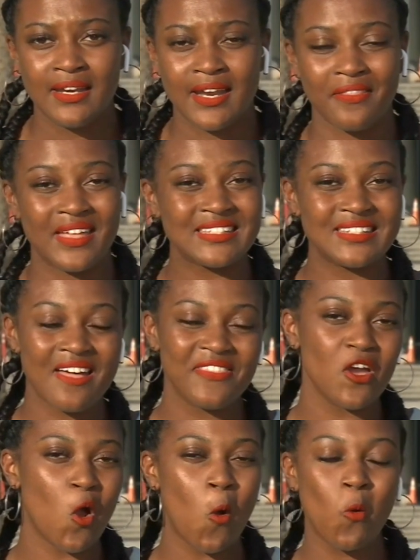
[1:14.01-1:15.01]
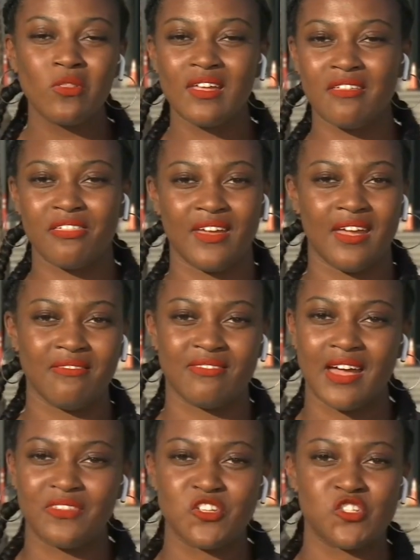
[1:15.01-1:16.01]
Now, that's not the only thing
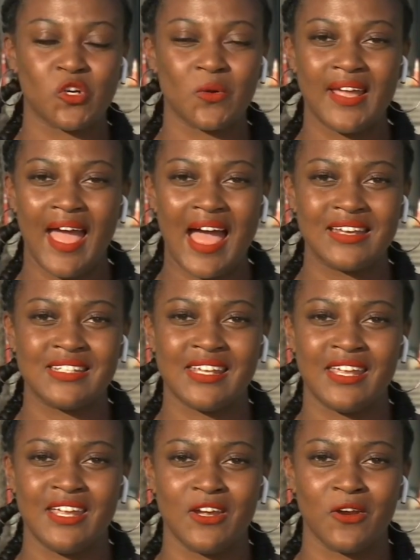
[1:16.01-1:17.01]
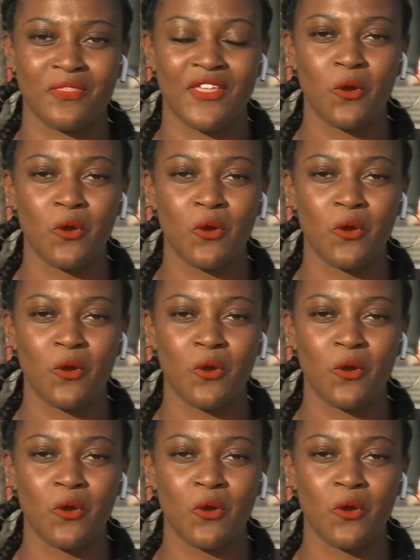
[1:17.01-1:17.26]
that the jury had to hear.